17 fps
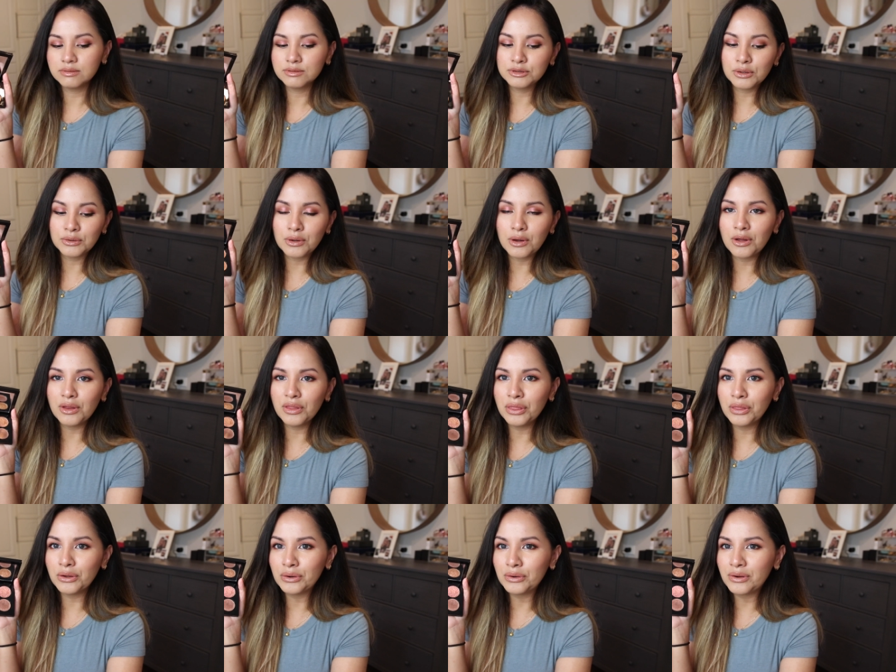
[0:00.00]
So
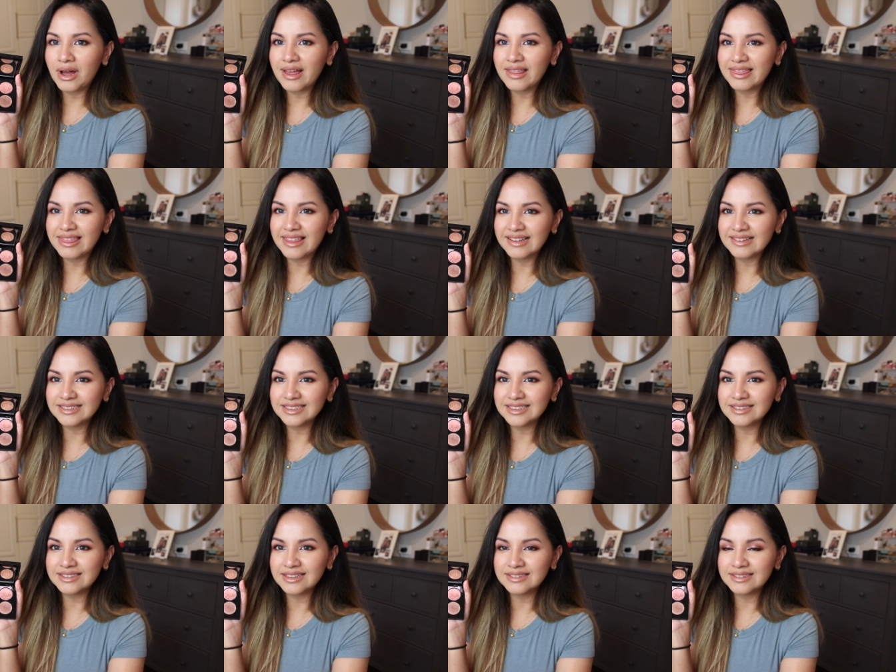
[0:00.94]
although I think
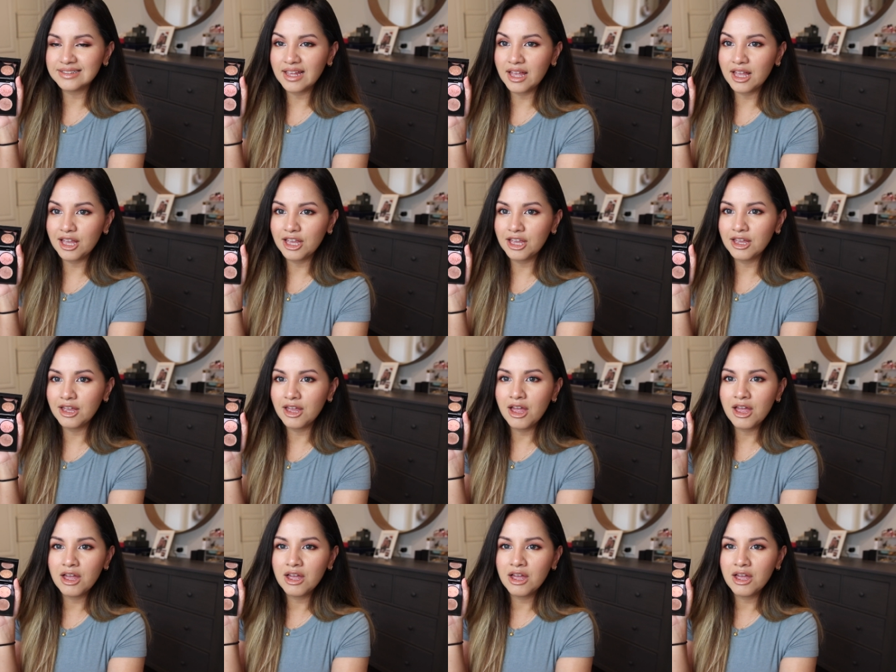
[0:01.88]
this is a